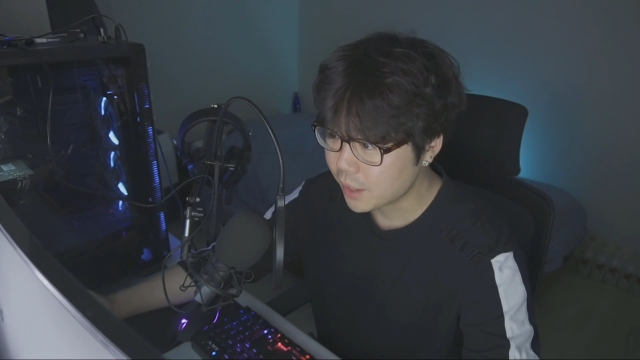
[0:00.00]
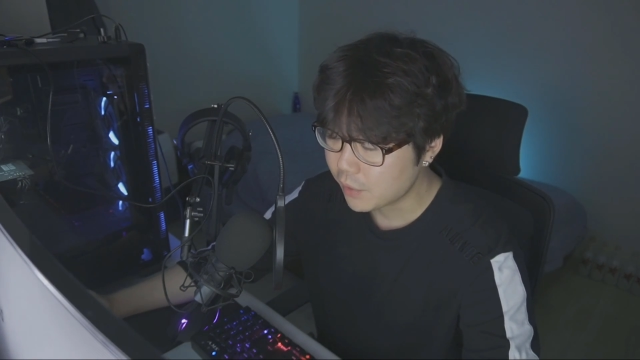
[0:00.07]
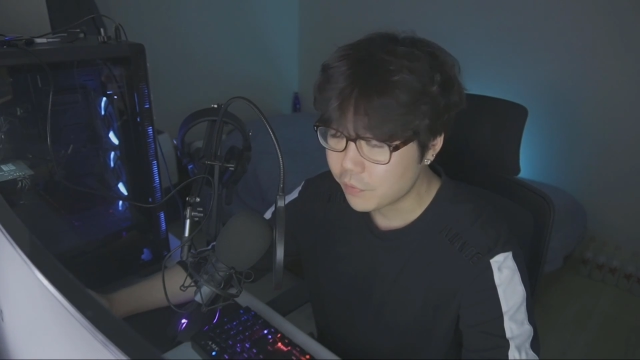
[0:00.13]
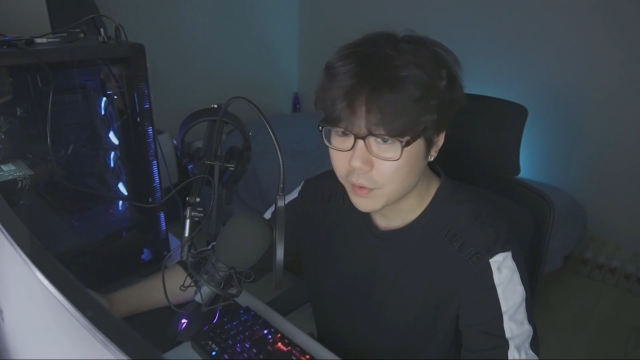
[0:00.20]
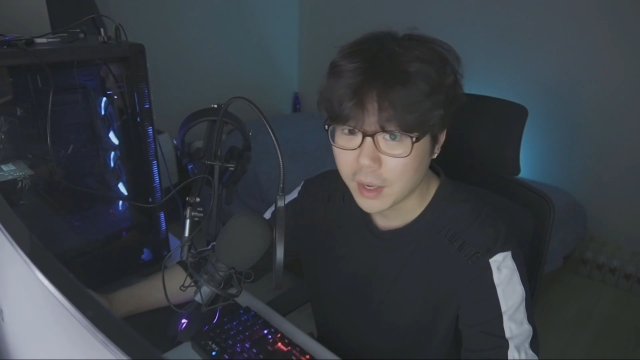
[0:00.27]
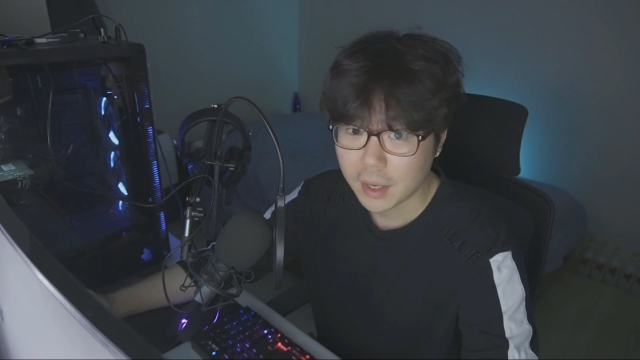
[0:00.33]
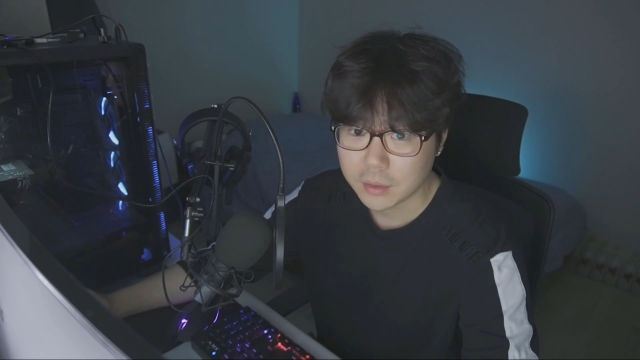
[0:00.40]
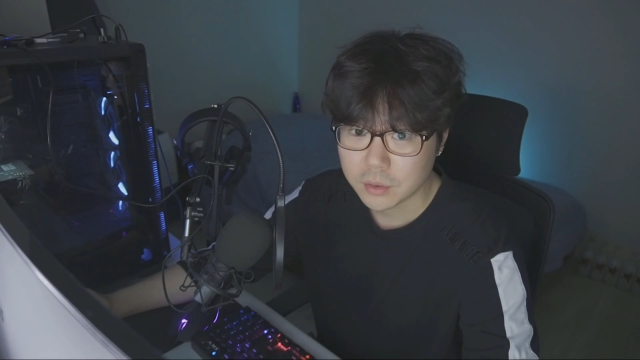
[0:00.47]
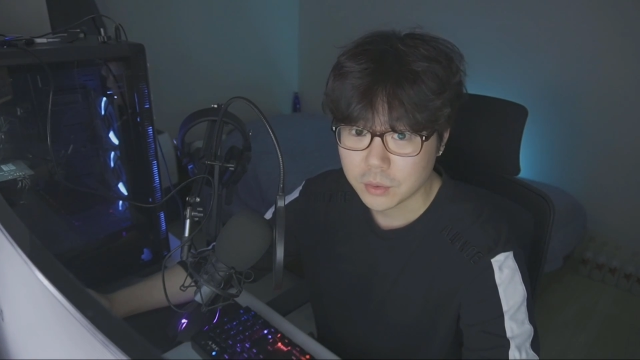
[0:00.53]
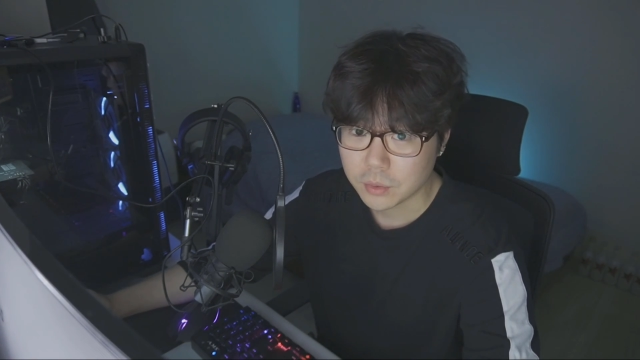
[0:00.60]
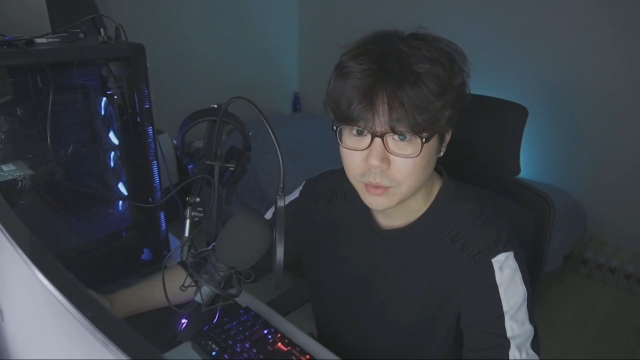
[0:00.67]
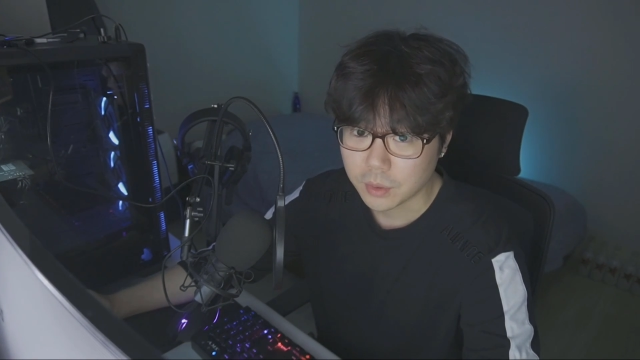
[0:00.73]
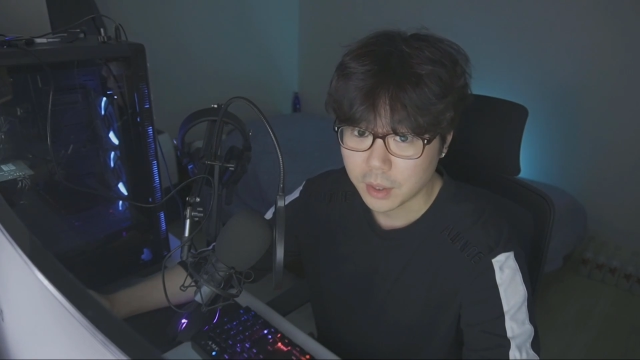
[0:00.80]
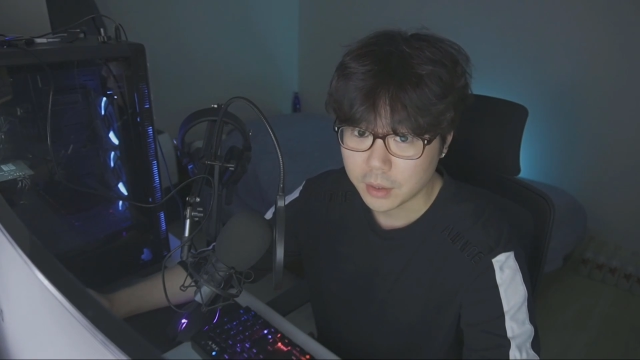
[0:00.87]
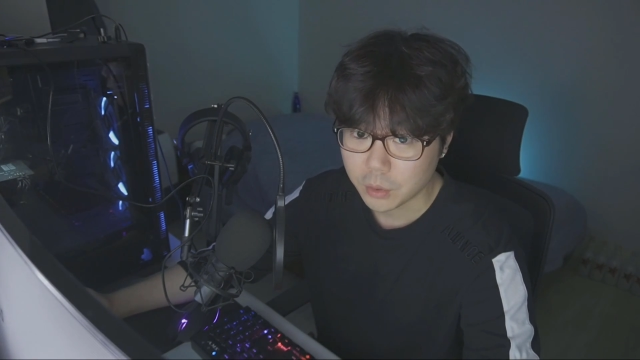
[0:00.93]
I forgot
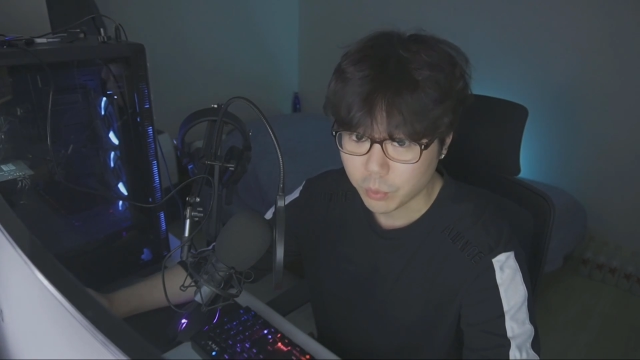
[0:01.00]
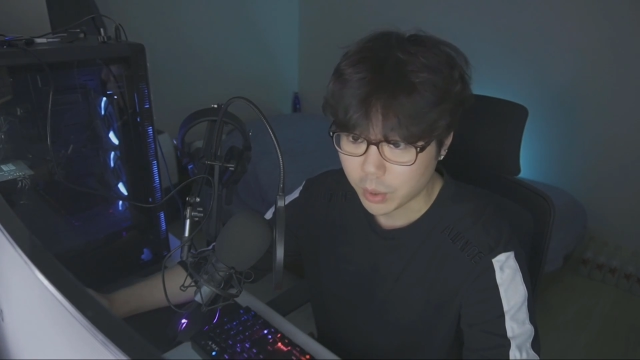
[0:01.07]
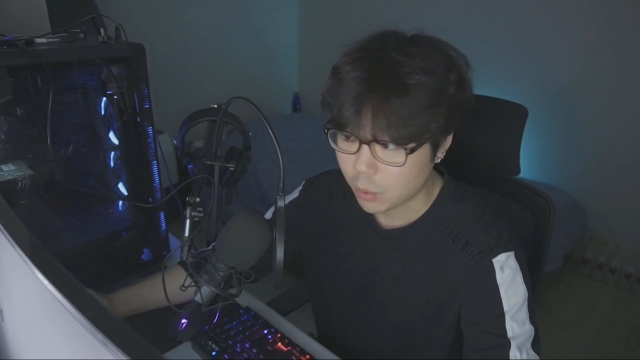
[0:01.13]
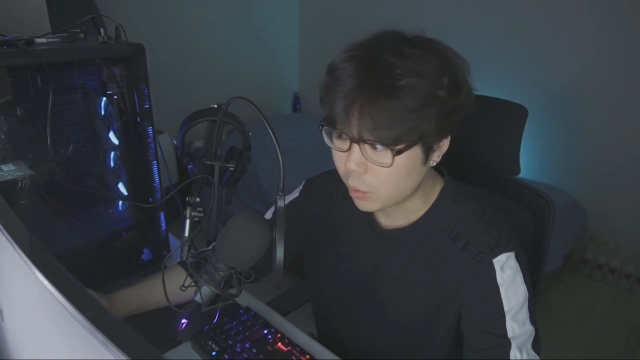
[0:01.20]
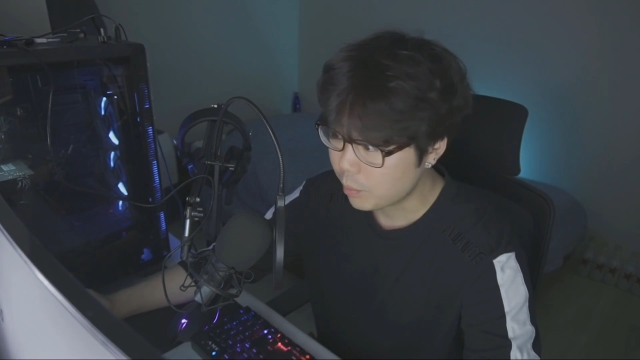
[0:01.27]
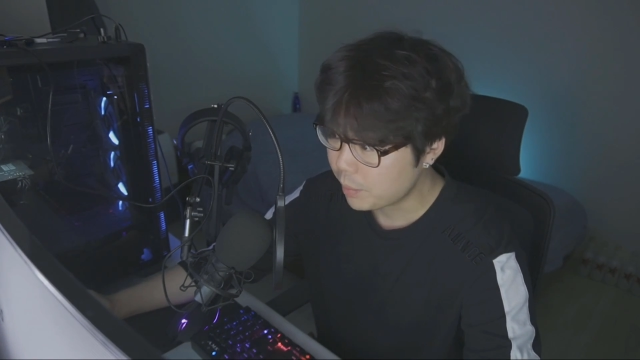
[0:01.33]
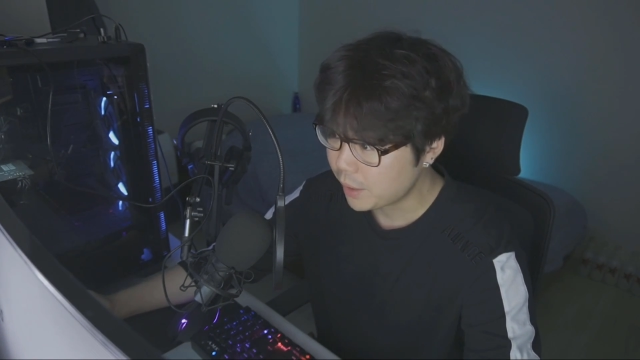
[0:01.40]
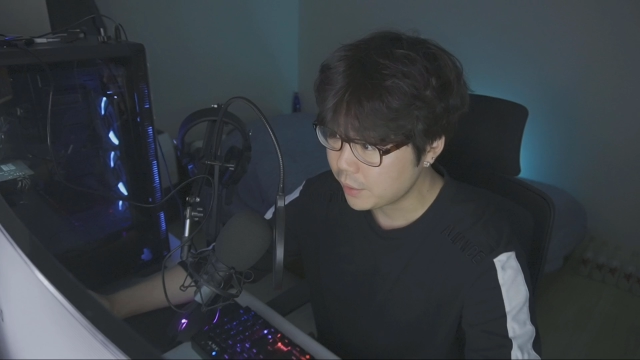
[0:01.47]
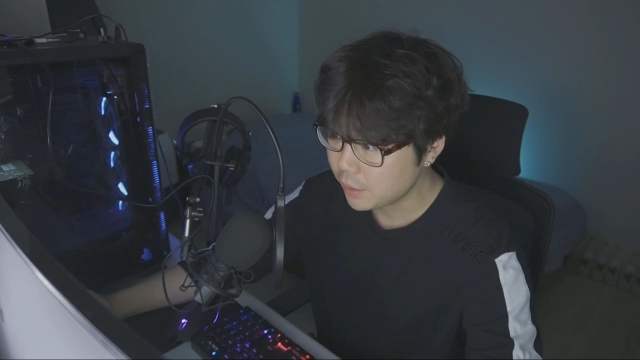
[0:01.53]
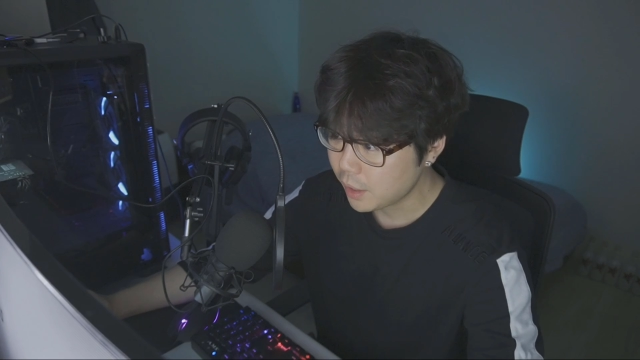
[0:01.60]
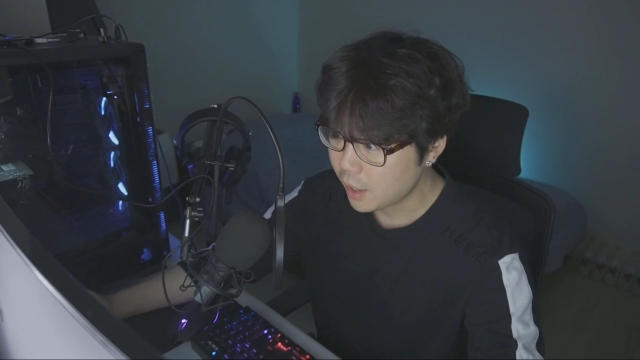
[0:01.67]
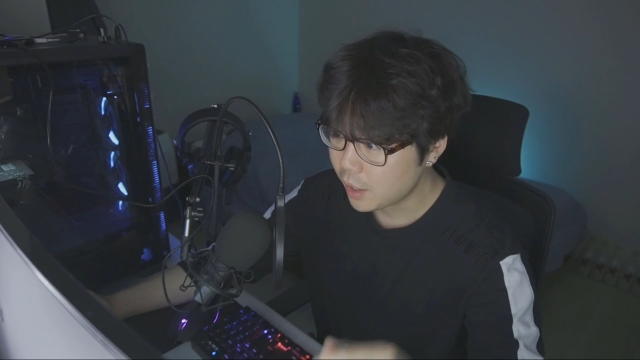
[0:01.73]
to hit the record button.